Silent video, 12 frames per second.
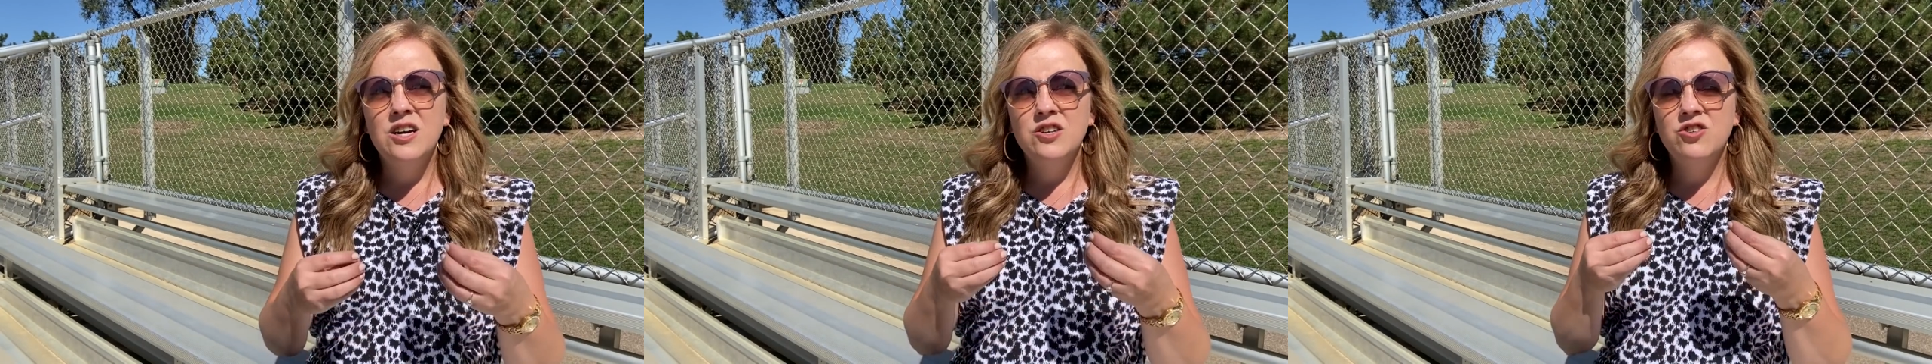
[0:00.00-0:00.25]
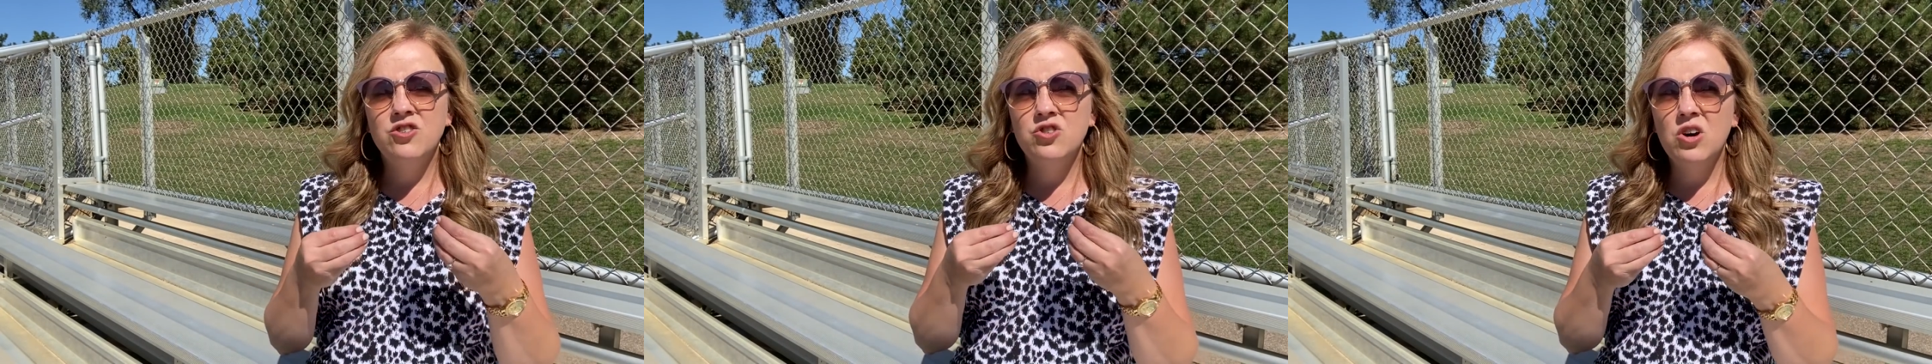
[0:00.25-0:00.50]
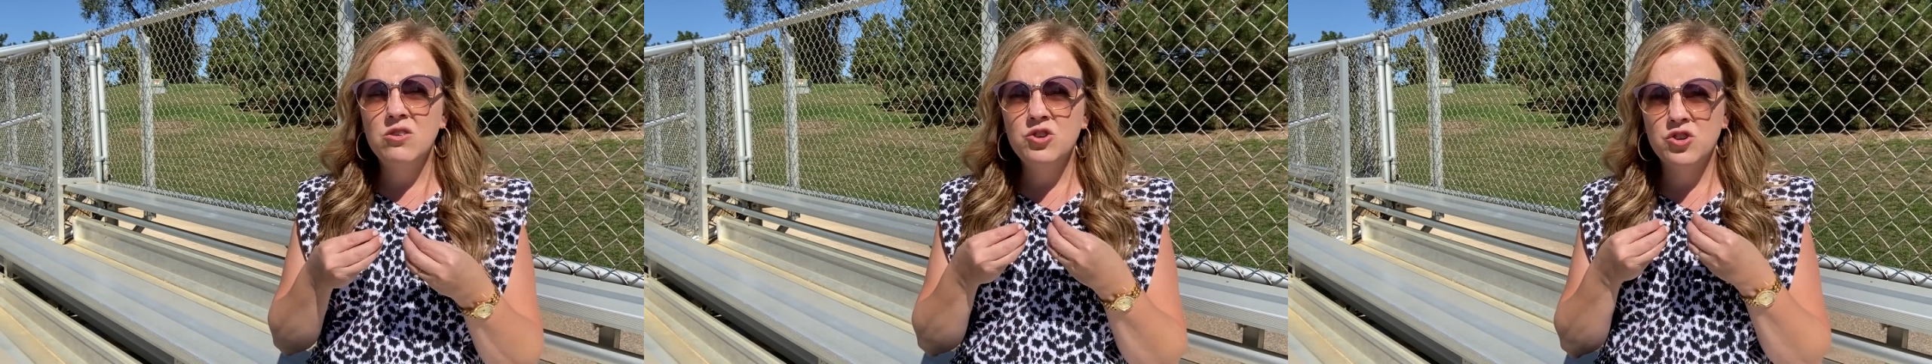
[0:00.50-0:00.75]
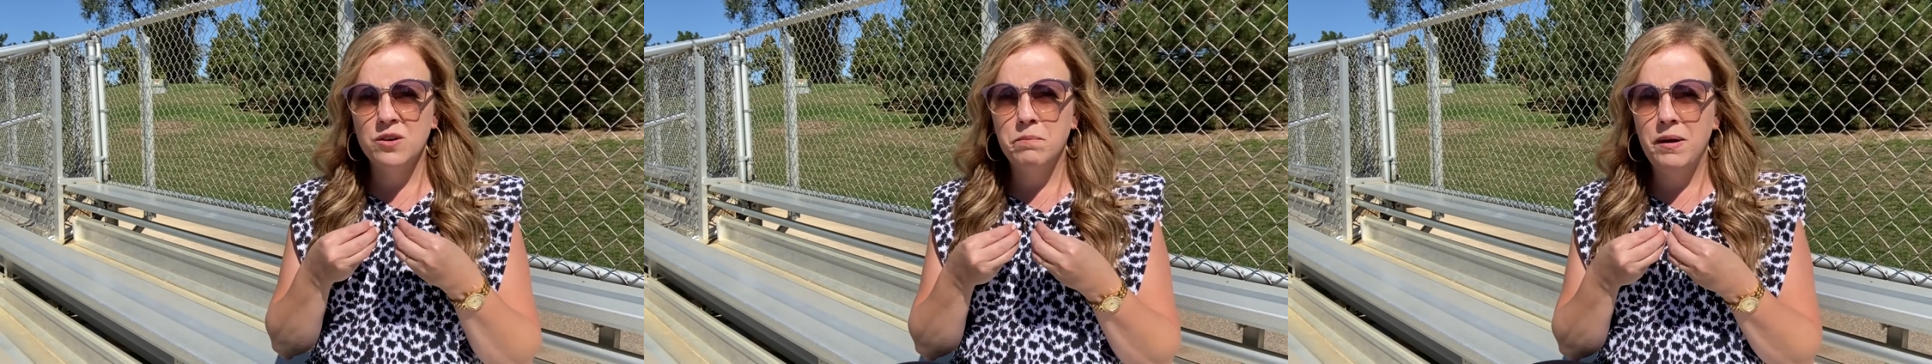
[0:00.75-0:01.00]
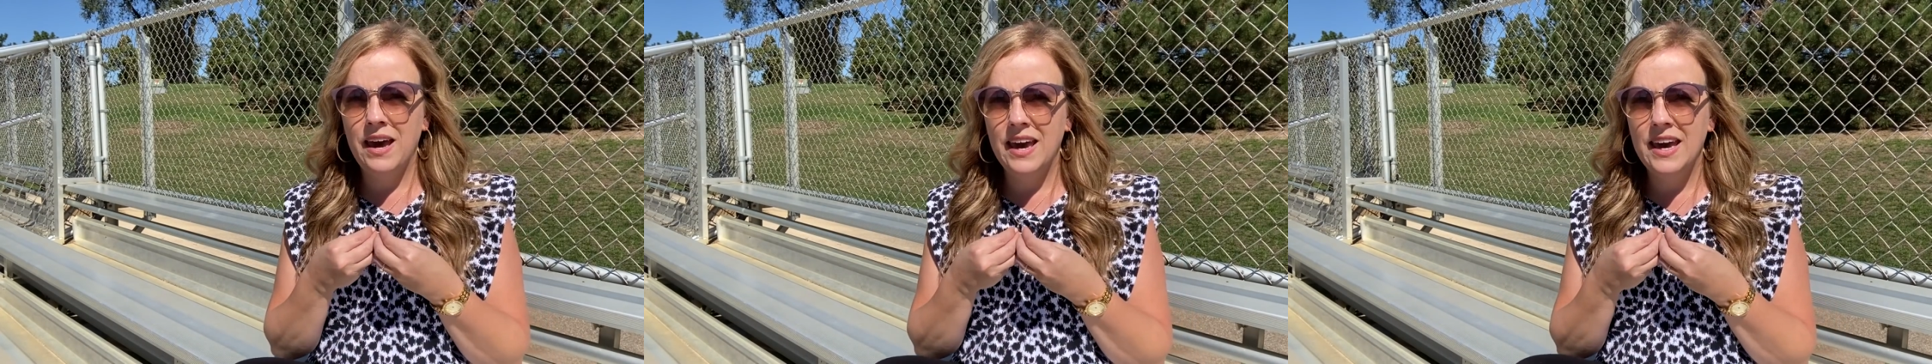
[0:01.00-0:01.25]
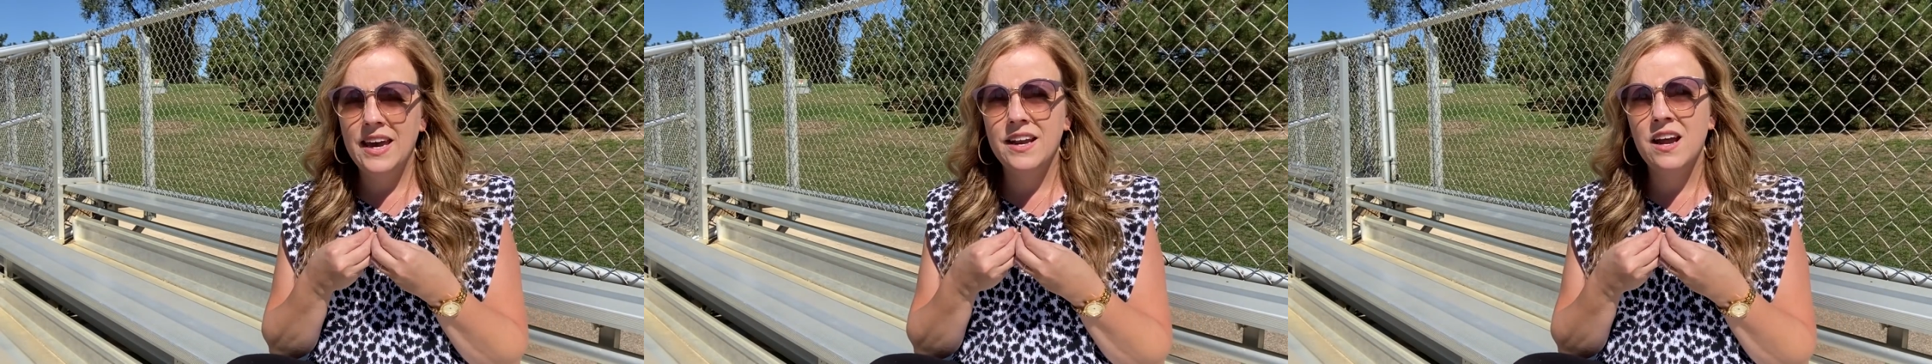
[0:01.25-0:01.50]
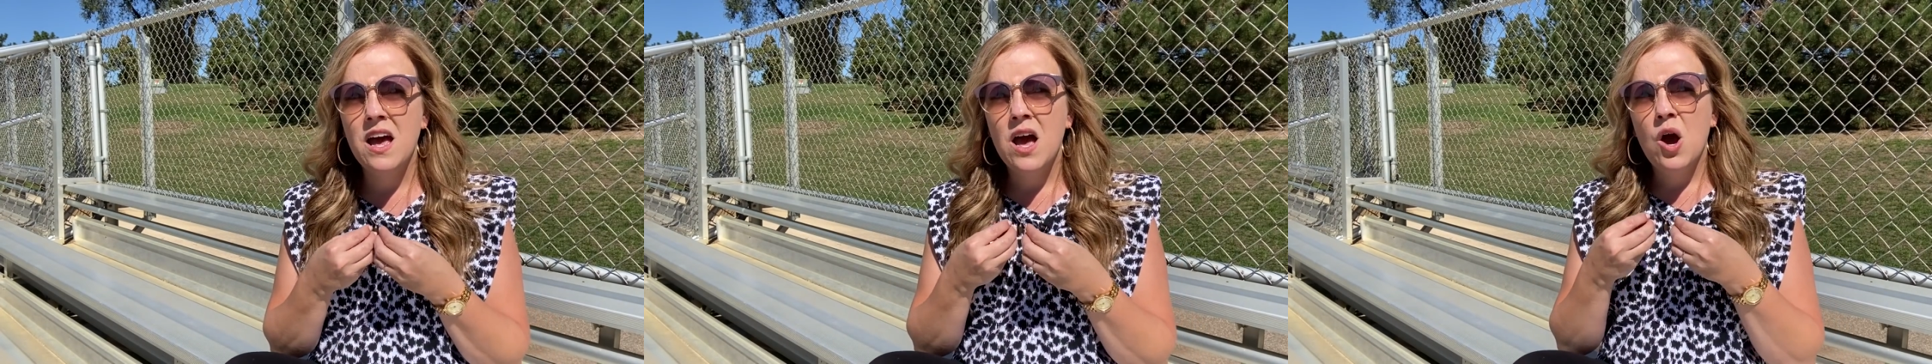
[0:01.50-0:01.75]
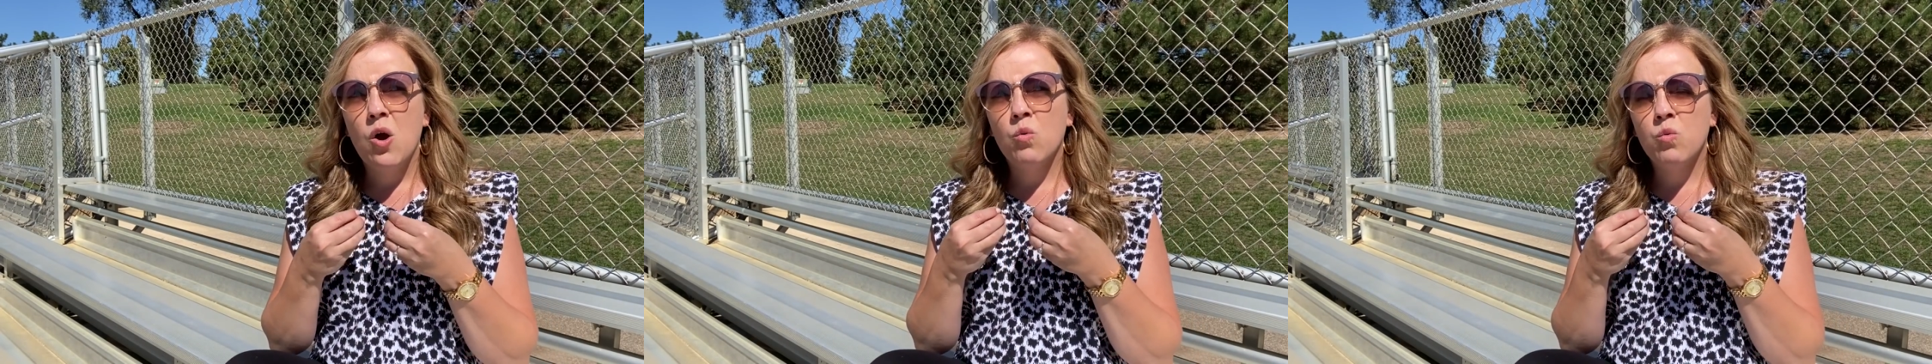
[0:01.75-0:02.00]
social pain
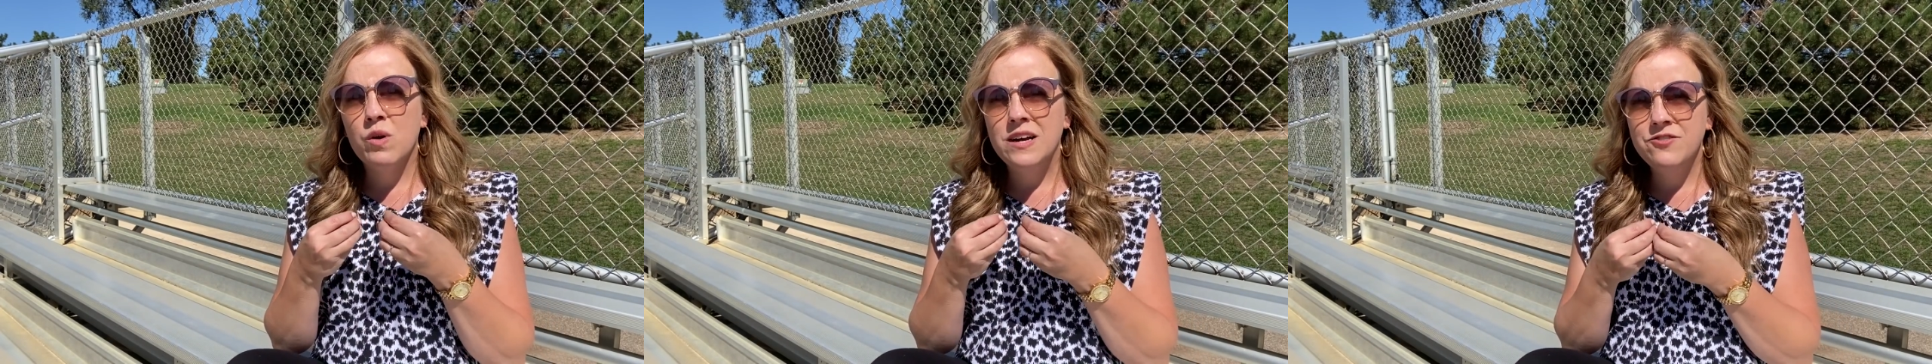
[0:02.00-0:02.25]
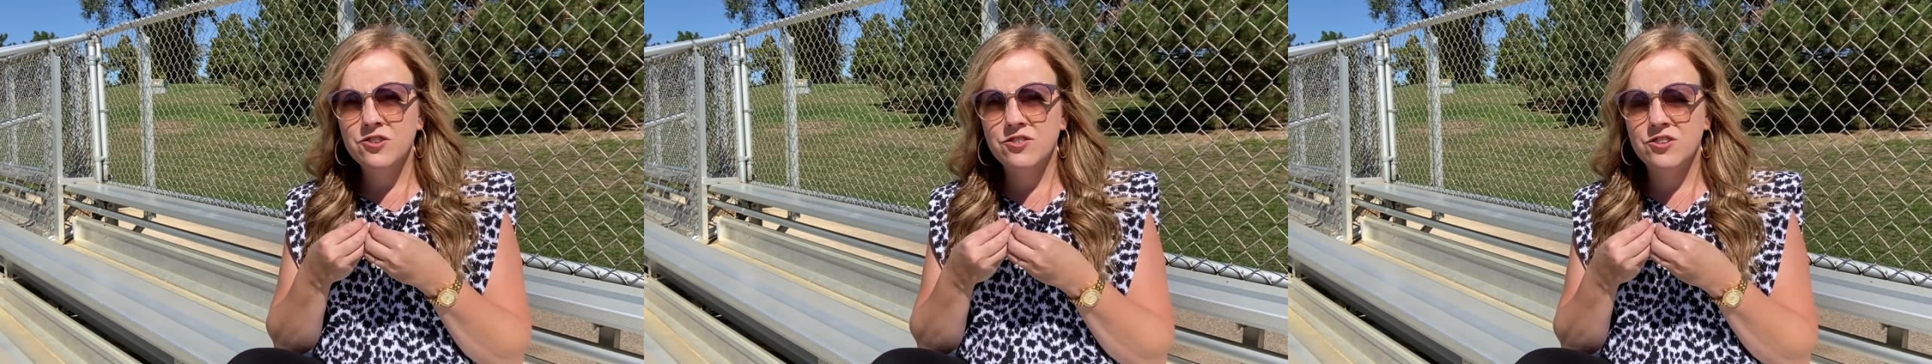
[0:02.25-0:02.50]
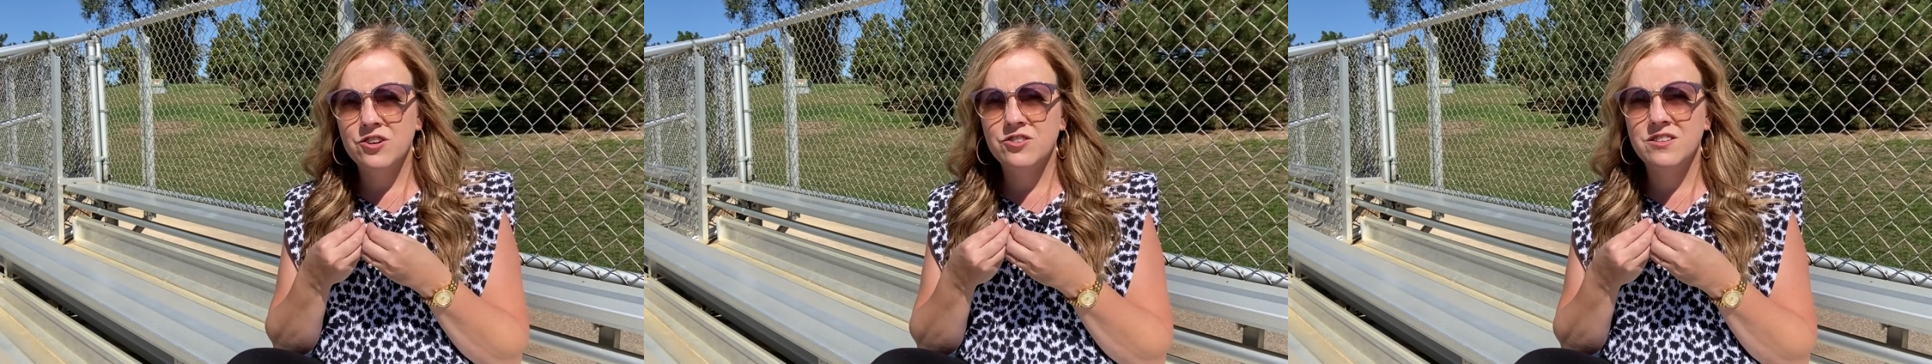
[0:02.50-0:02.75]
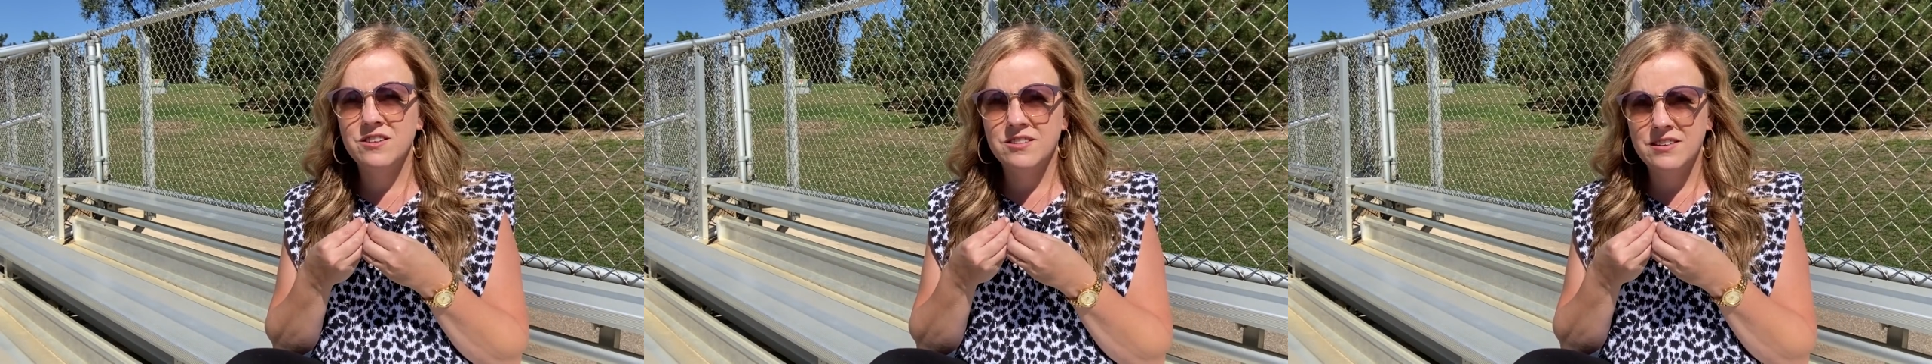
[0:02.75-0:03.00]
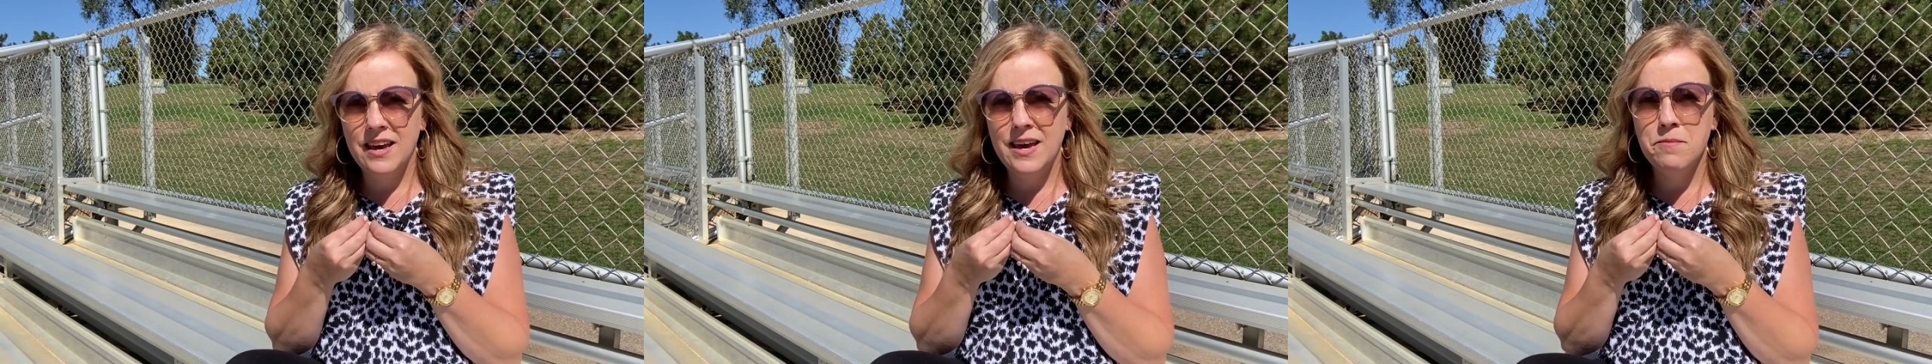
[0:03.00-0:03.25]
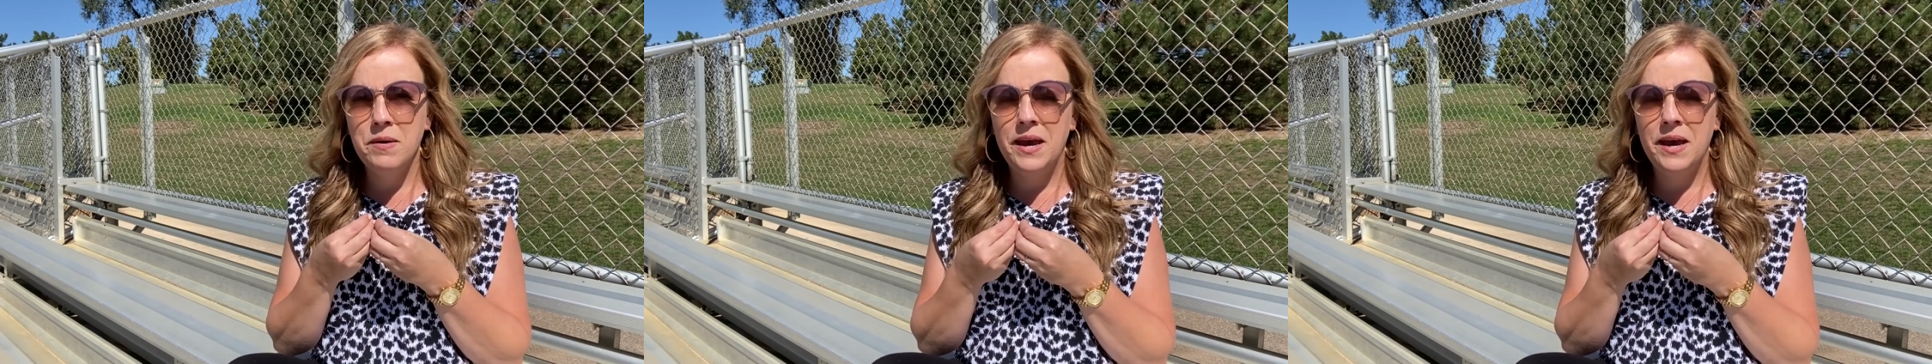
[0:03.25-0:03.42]
registers the same